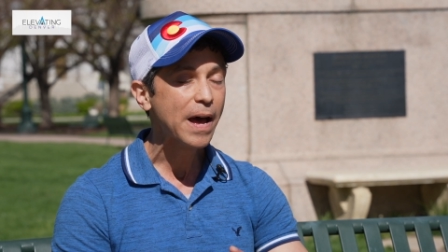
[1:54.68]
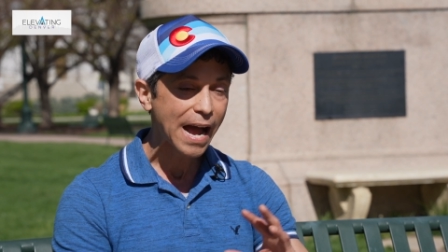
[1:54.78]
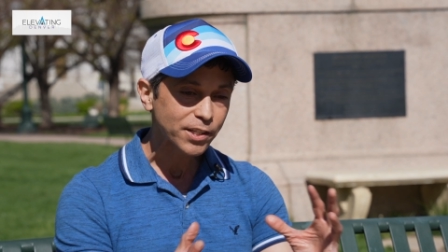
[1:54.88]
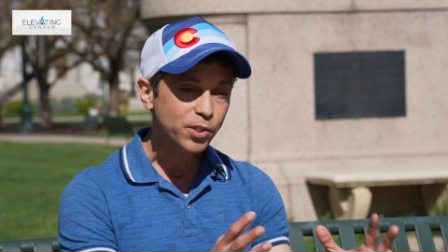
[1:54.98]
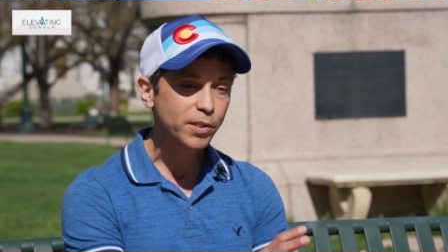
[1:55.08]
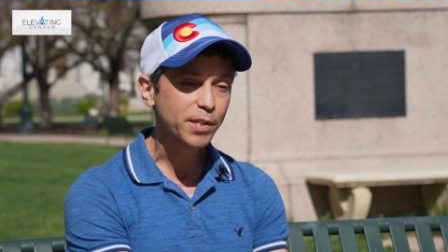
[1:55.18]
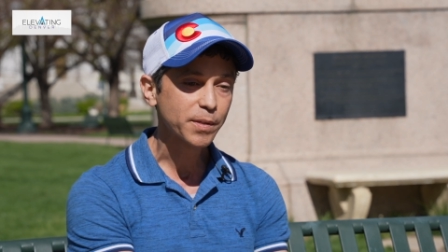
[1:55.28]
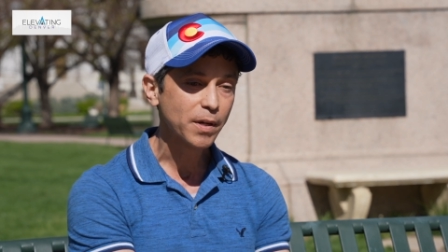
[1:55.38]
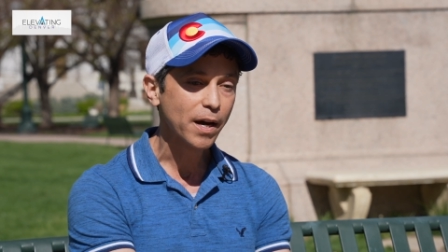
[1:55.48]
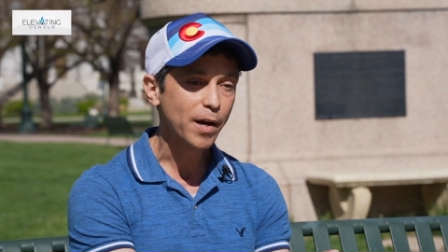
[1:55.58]

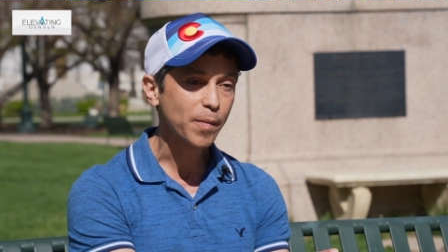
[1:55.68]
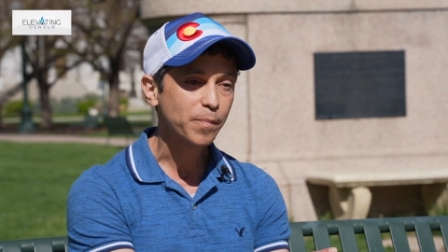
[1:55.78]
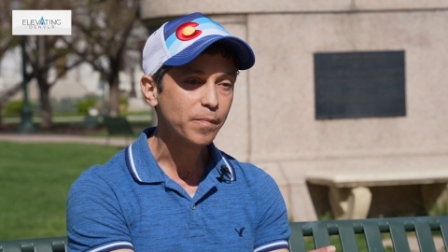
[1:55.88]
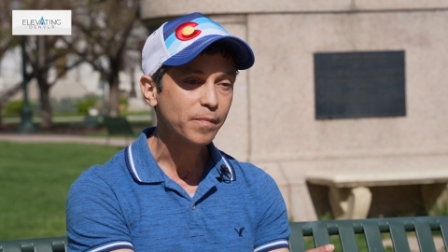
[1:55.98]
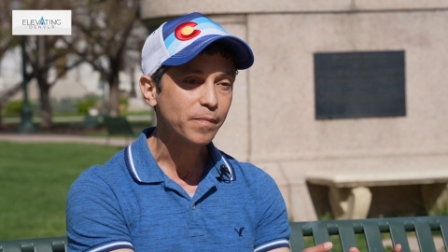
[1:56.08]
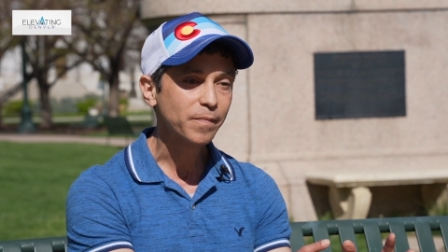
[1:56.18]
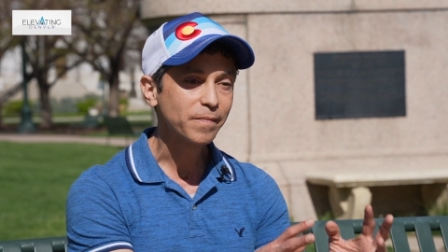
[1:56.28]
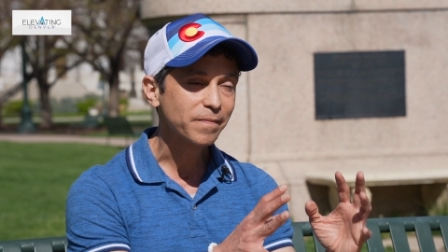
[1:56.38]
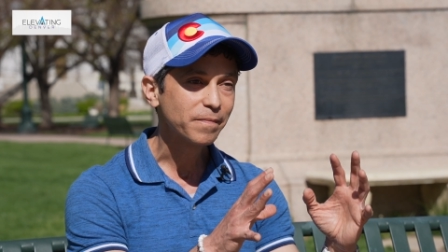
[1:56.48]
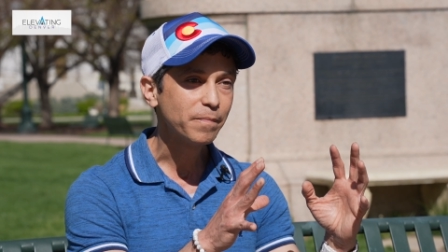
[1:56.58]
actually uh,
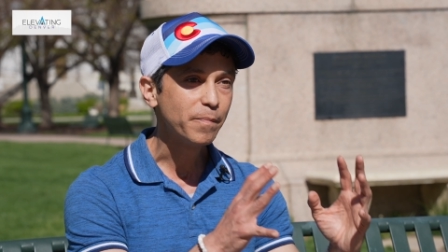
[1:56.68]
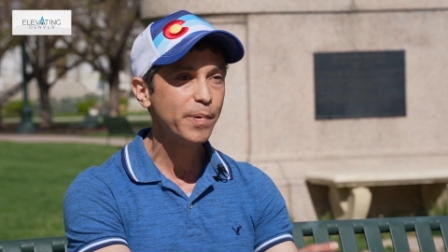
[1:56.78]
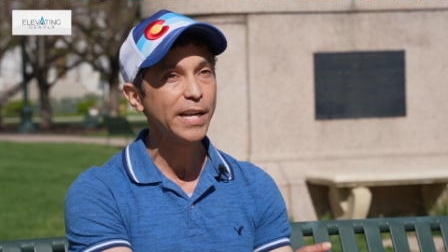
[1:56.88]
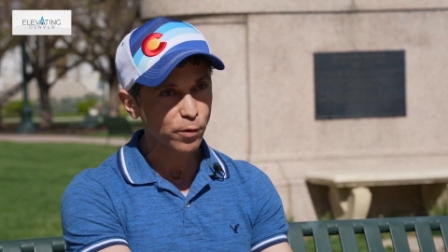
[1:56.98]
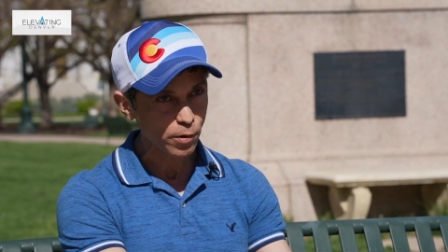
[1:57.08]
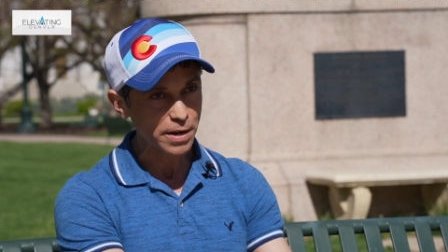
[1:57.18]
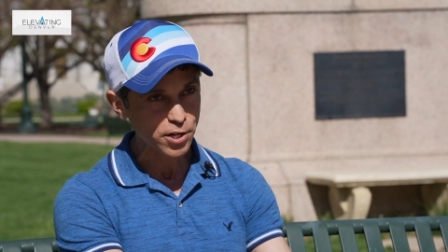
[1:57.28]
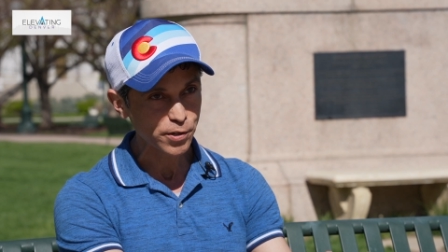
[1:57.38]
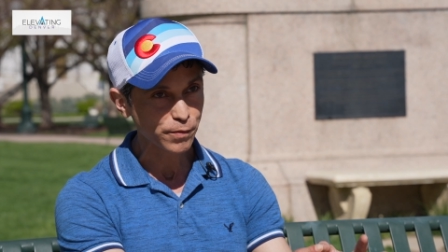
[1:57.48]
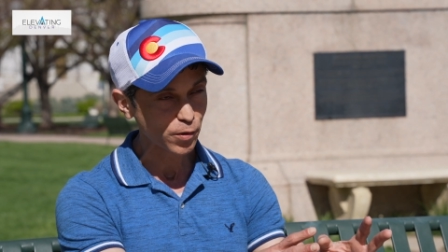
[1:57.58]
been in
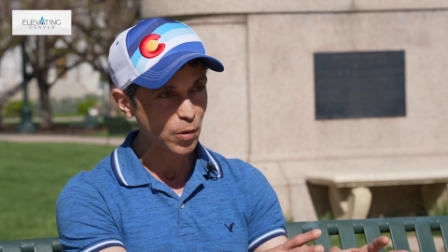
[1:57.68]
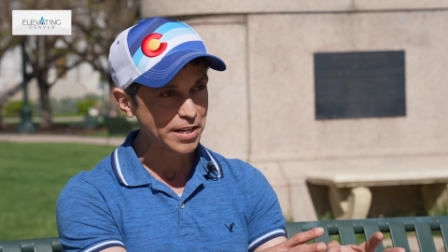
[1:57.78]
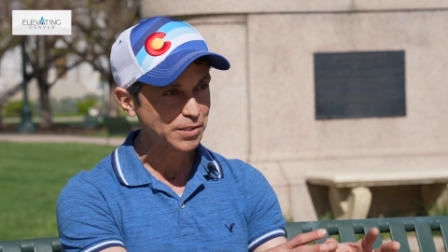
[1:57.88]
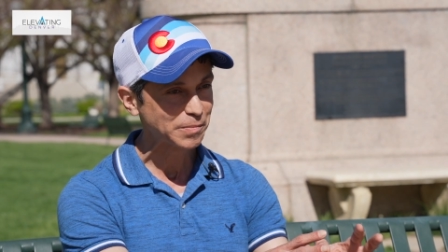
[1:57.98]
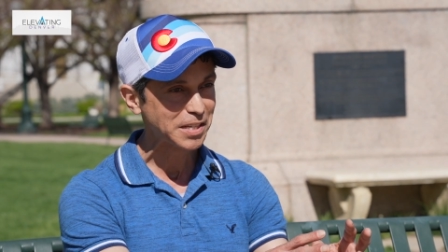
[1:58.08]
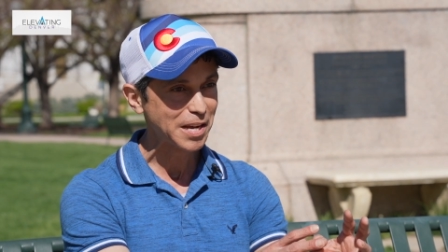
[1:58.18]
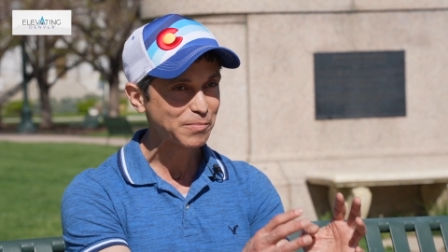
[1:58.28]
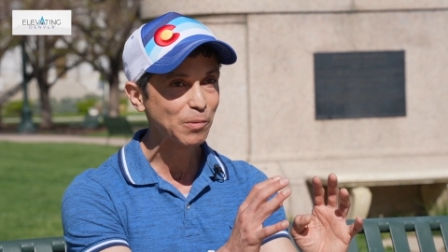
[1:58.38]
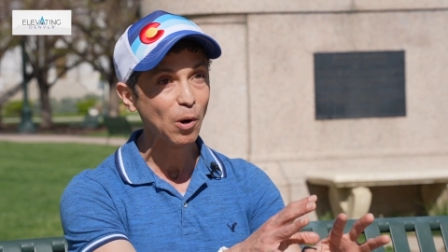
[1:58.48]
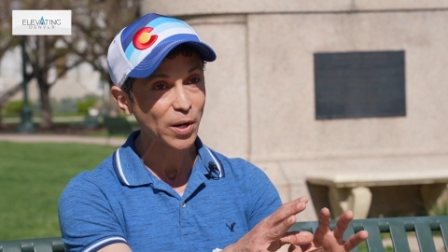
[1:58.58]
remission for quite some time,
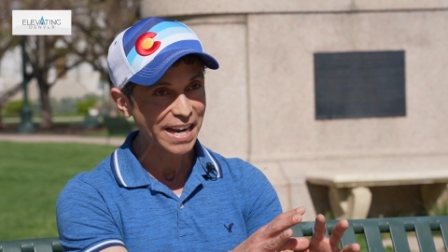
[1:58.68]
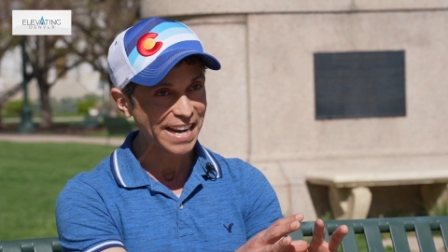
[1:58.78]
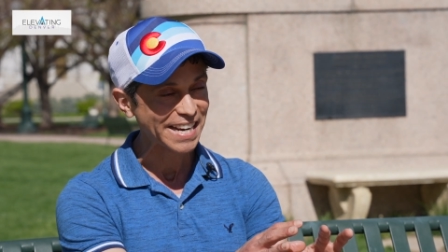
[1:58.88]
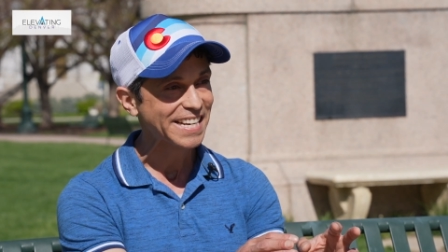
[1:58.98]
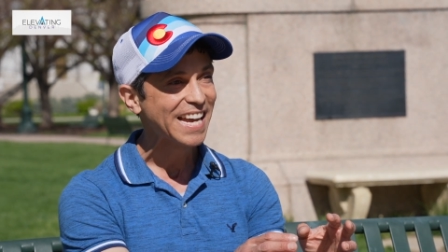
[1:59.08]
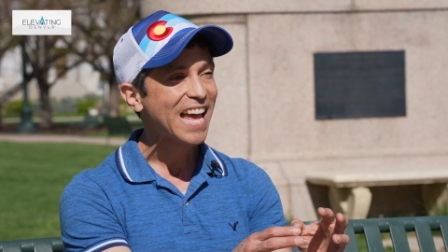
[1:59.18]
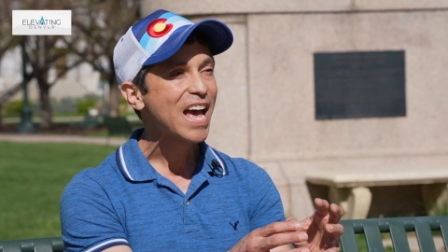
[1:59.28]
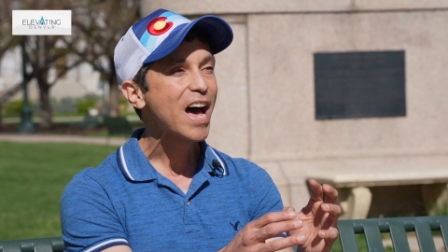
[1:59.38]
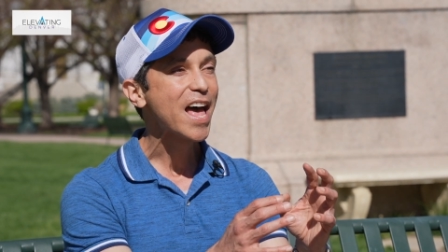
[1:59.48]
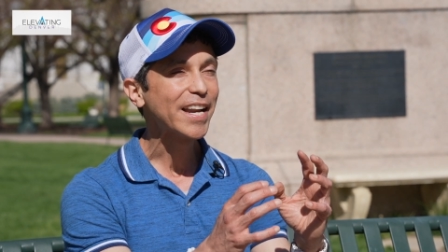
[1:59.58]
so I'm okay.
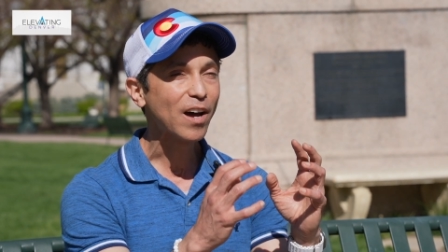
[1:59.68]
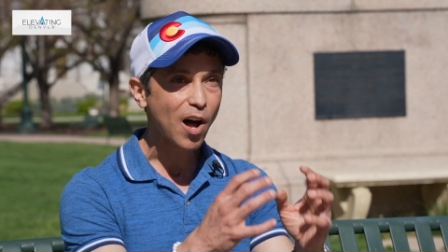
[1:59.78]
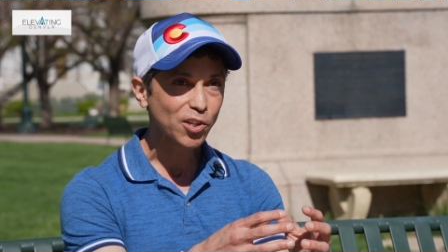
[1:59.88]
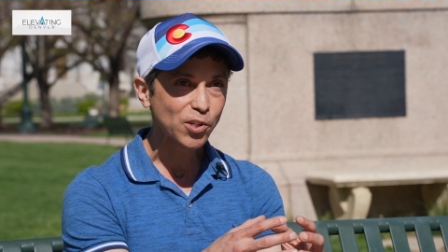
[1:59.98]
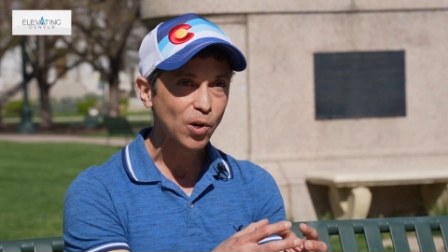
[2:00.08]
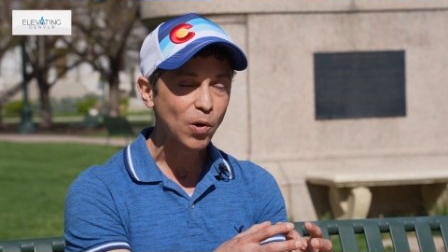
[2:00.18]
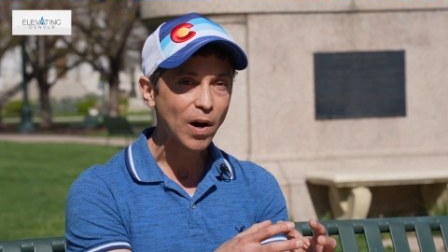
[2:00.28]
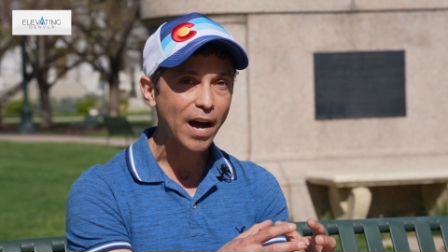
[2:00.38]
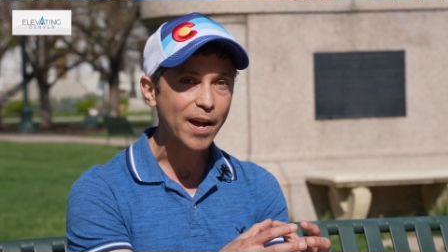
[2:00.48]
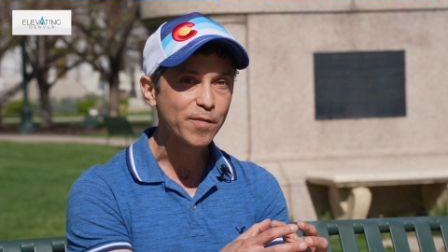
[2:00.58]
And
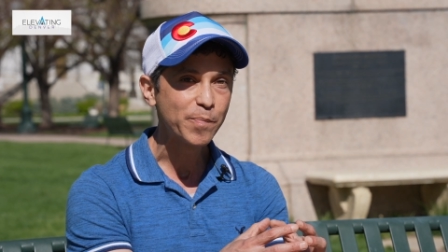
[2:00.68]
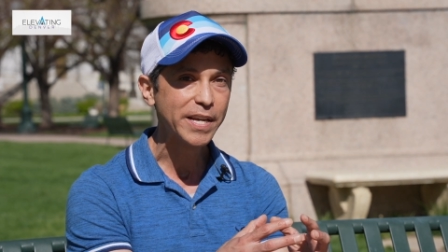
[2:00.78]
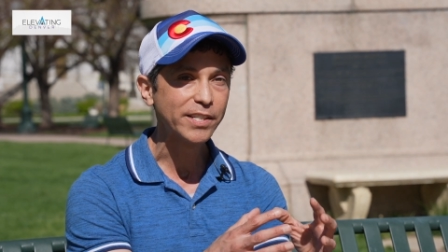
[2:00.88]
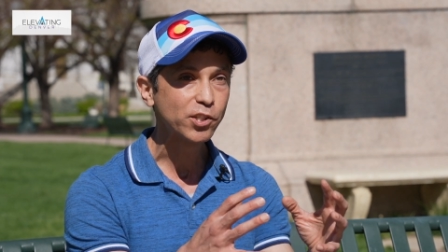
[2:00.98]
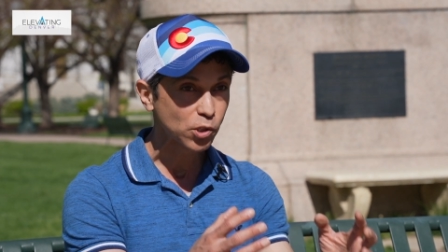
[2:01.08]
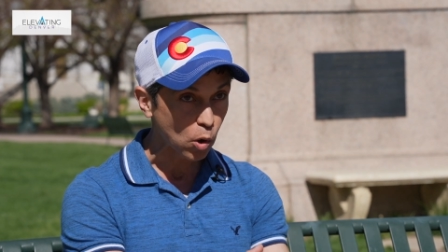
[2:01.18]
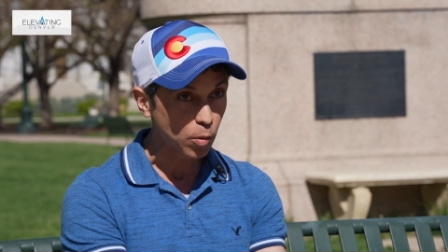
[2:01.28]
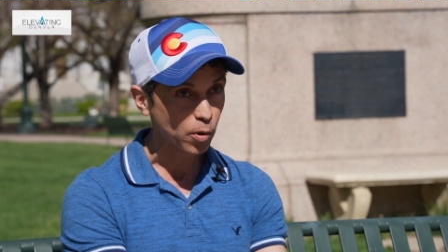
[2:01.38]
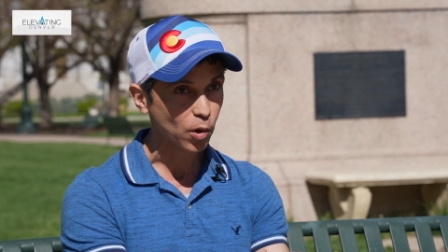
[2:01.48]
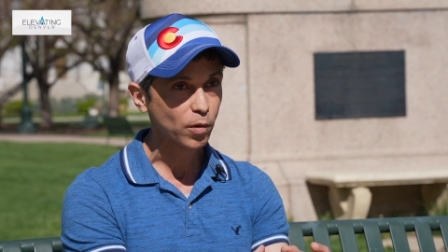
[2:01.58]
also, I've been
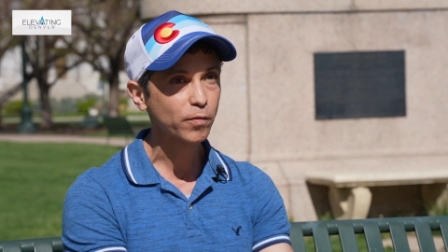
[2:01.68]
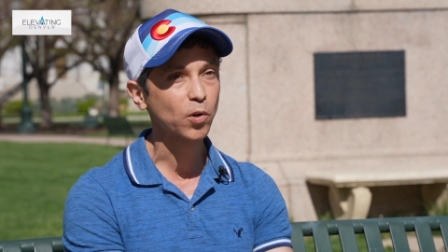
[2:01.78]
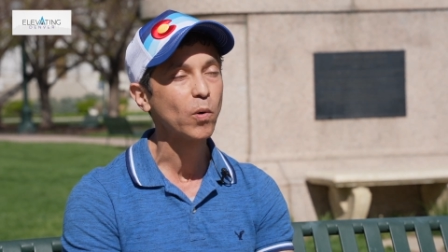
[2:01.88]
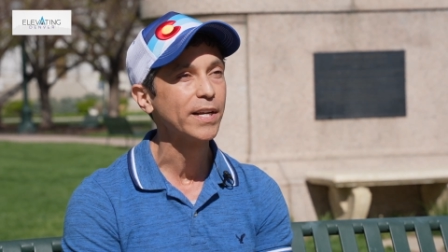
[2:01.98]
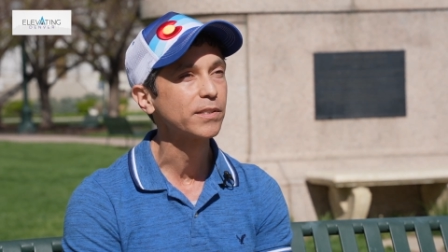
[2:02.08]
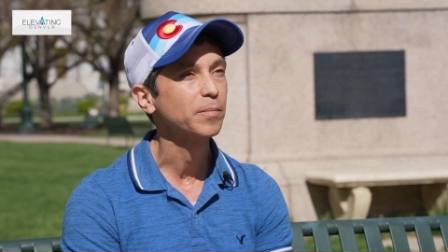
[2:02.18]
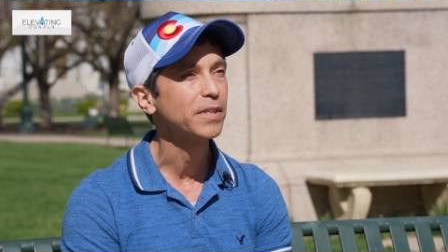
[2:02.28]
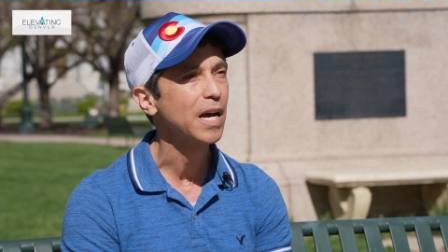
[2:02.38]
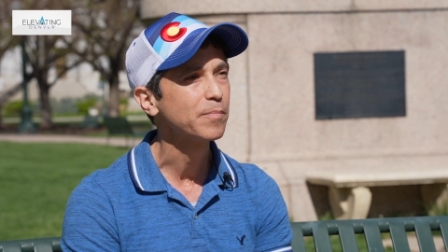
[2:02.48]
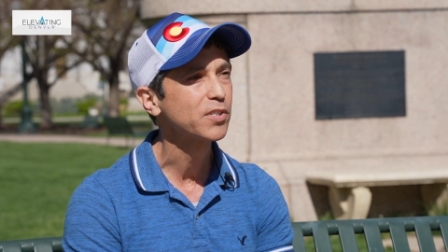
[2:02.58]
sober for quite some time